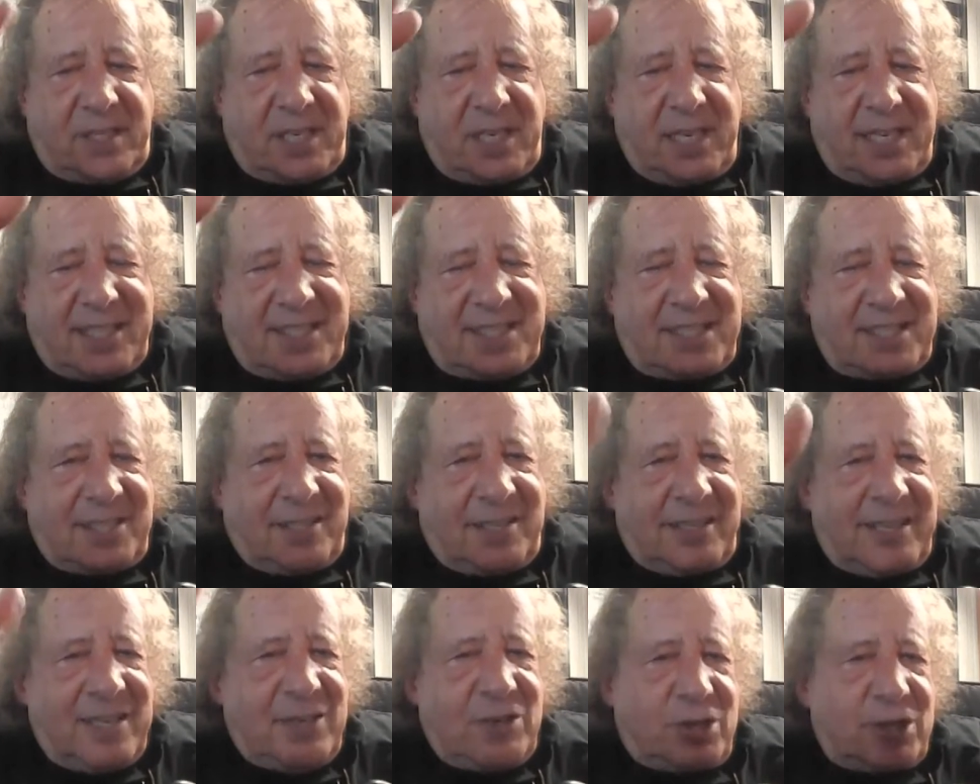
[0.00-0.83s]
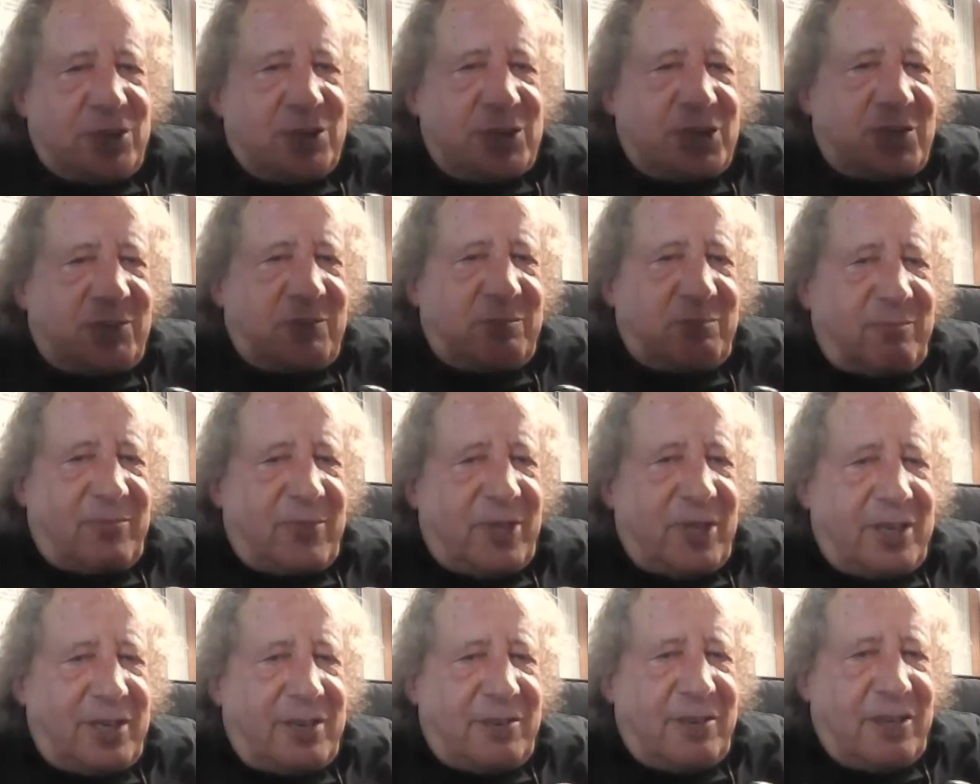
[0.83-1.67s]
constellations of
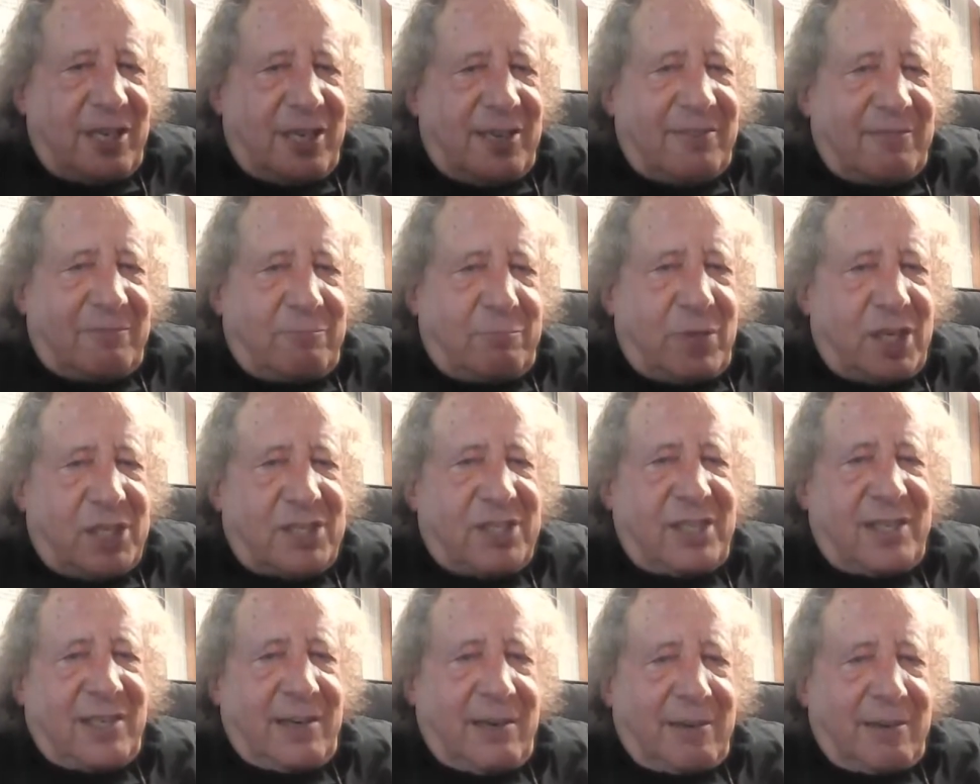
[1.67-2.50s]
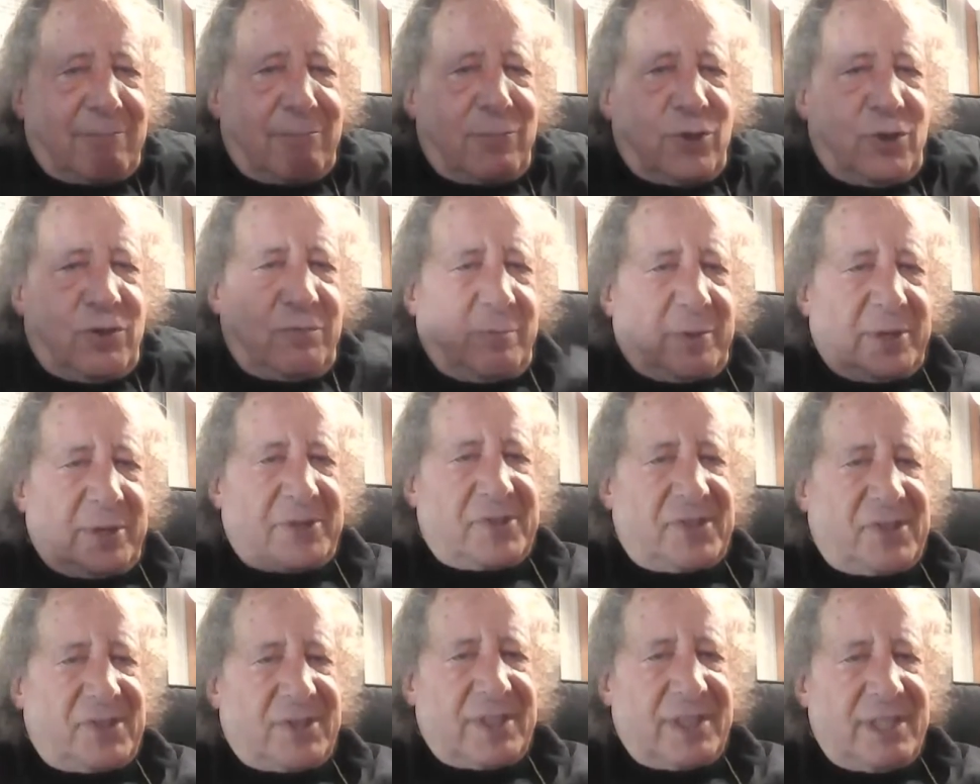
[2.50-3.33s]
muscular
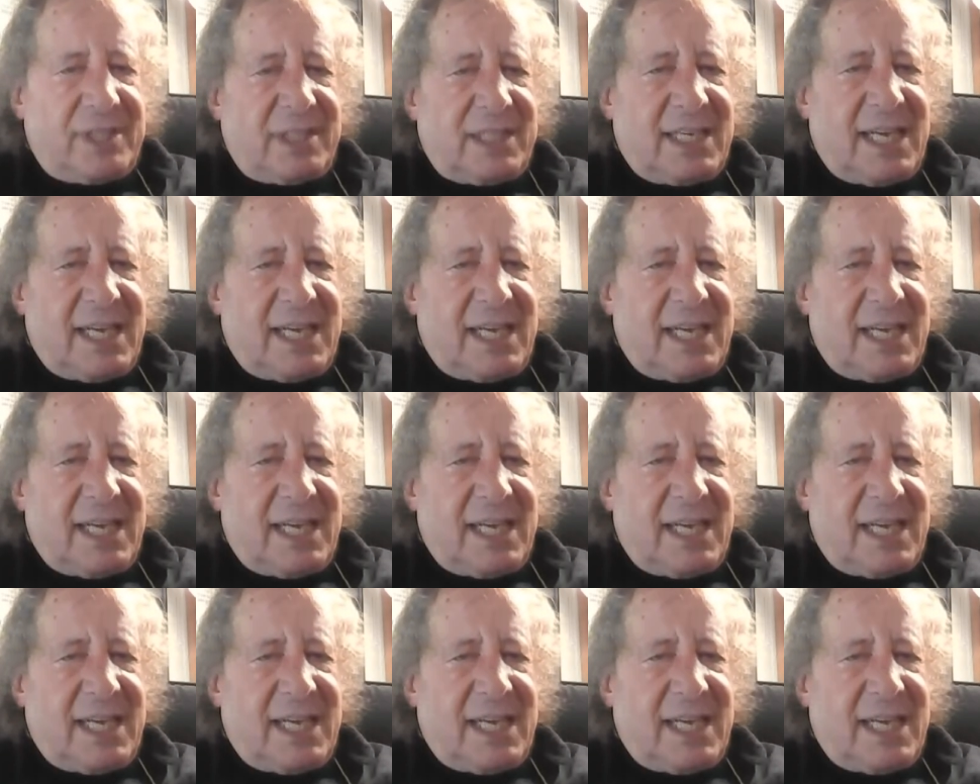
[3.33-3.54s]
movements